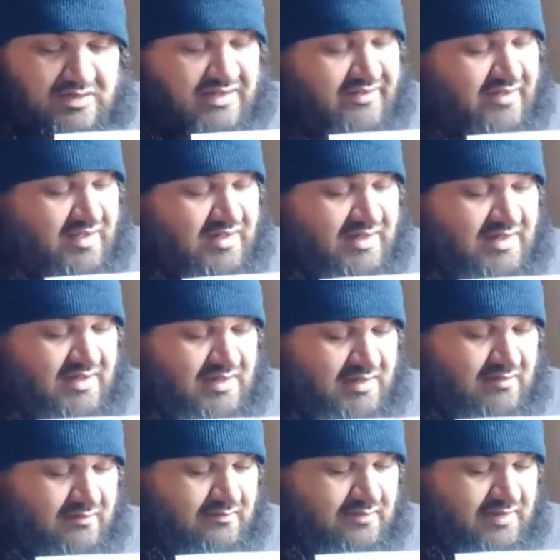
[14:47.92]
I thought it
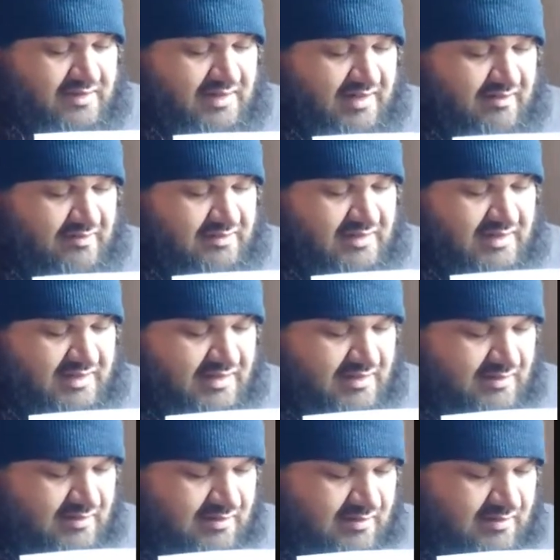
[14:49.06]
didn't. Right there, it looks like it.